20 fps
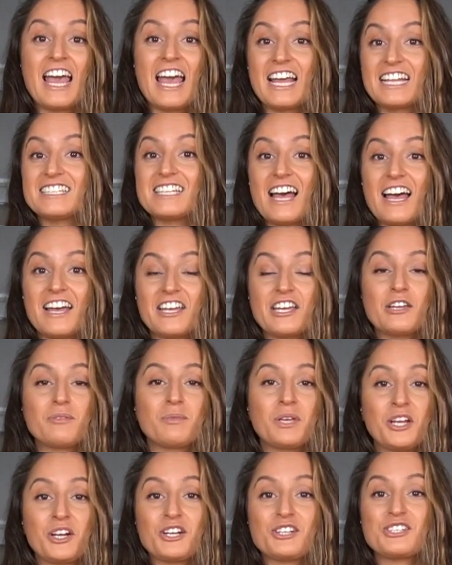and I am
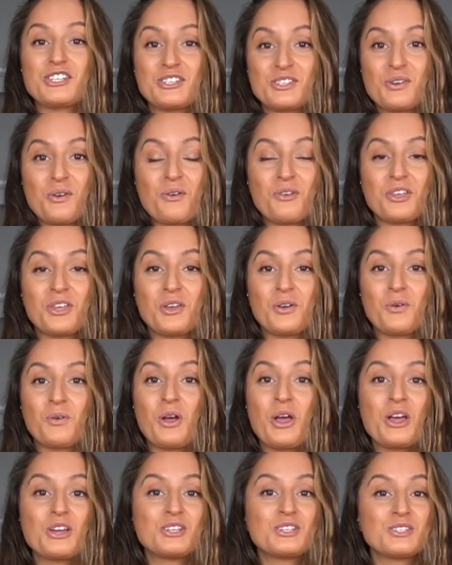here to show you
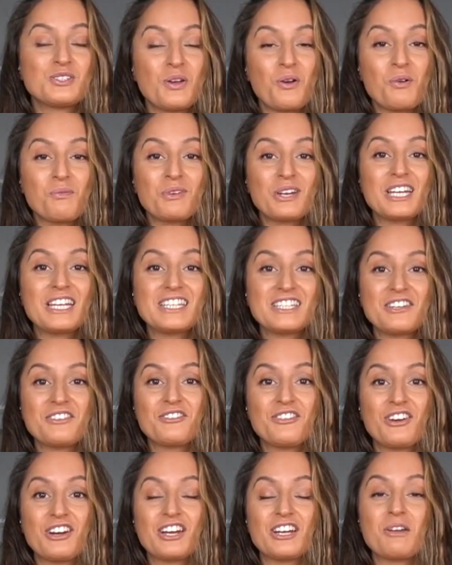so many
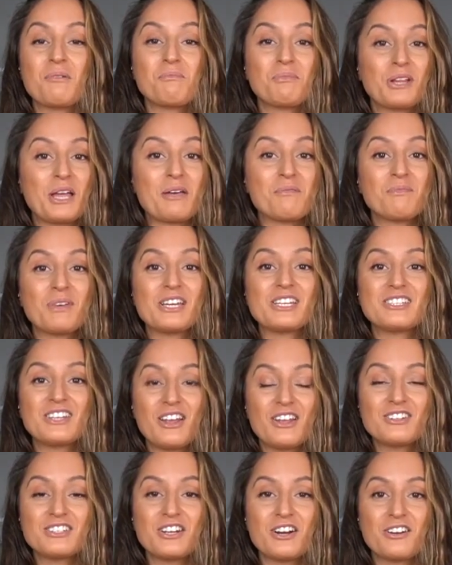different plant-based
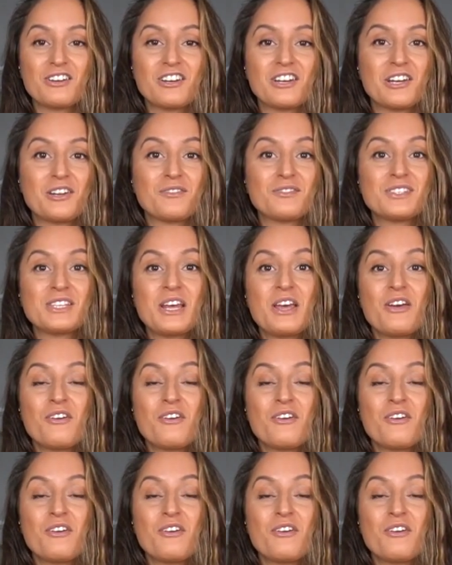alternatives